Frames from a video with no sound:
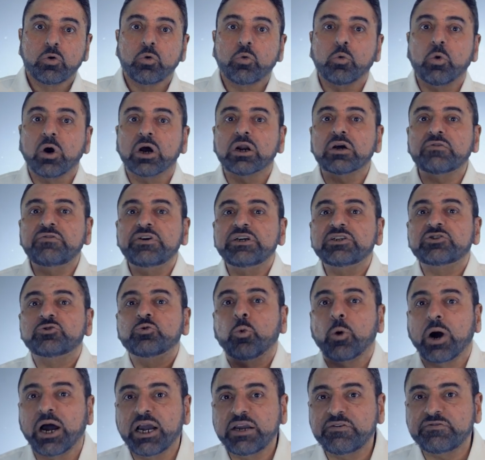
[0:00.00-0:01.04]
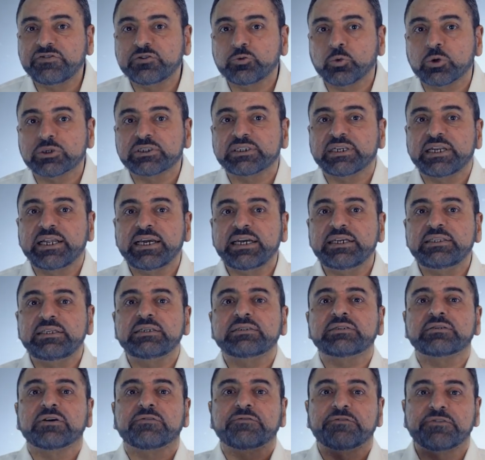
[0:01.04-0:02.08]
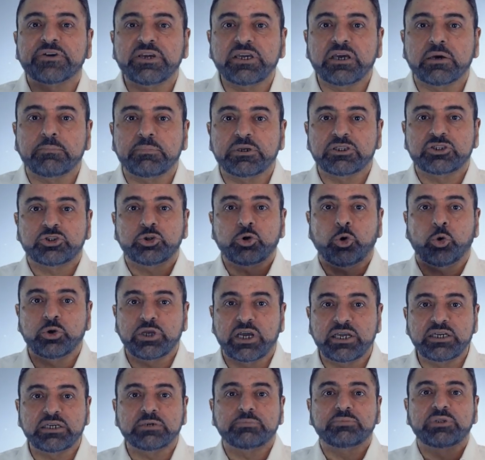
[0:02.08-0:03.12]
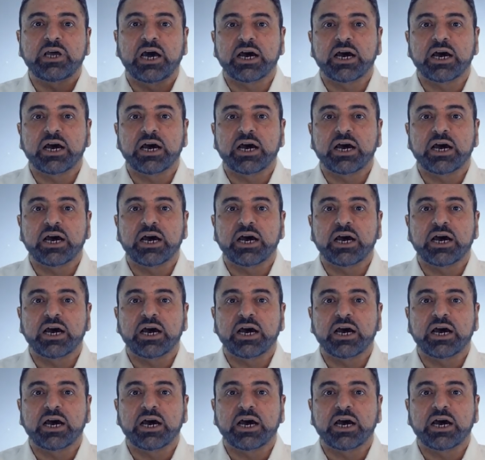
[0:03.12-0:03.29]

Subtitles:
One of his wives was Lady Safiya bint Huyay ibn